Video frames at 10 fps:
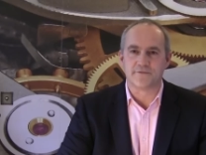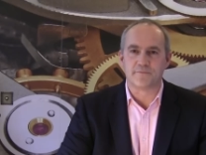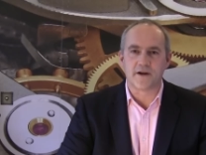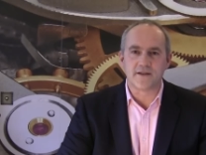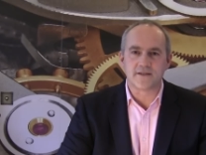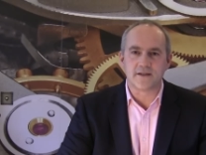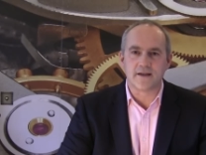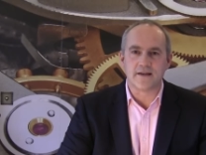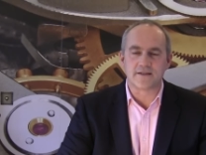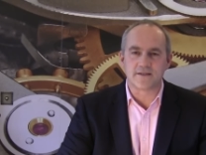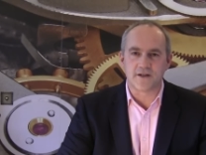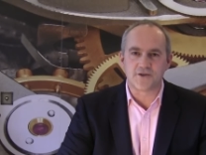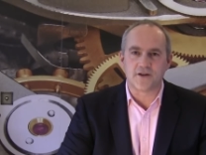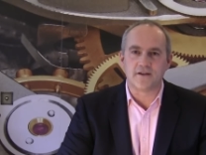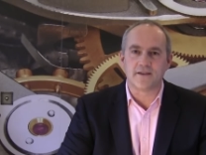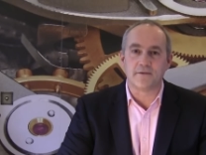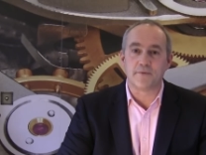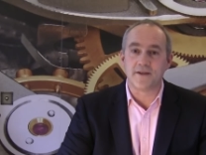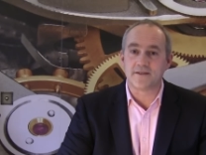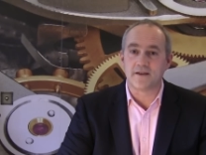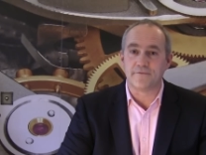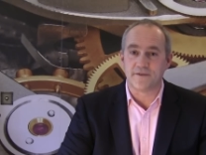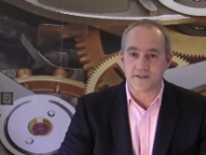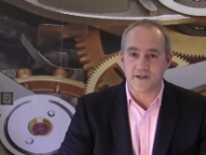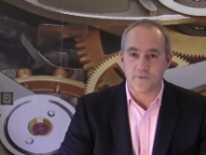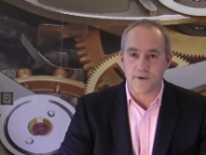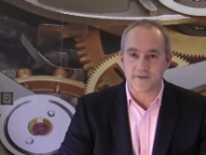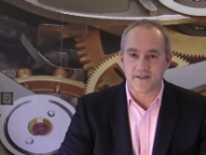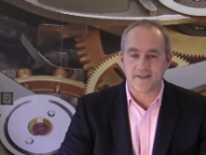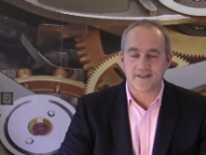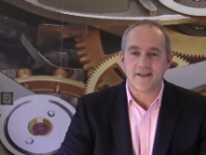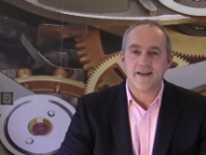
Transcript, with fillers: of pricing, etc., then please visit our website.